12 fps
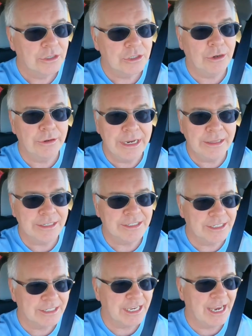So
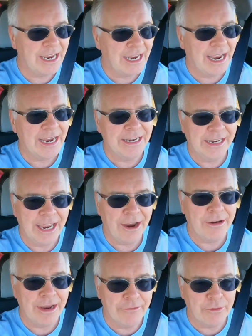needless to say, I had to
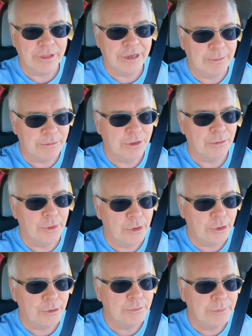carry everything up to the
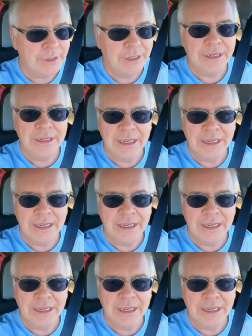room,